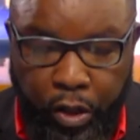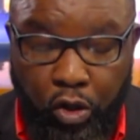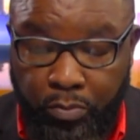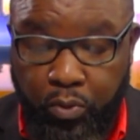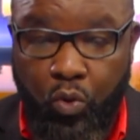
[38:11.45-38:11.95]
We
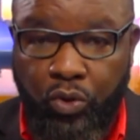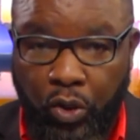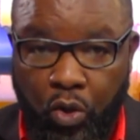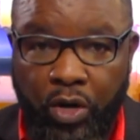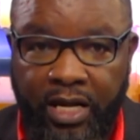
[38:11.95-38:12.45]
don't
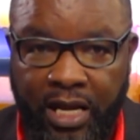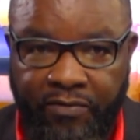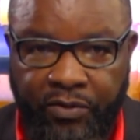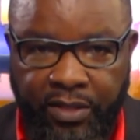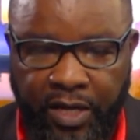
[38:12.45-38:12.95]
pause long
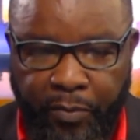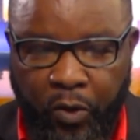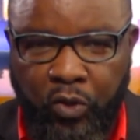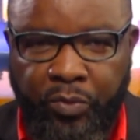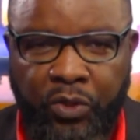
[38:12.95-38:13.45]
enough to think
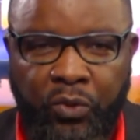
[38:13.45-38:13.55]
because we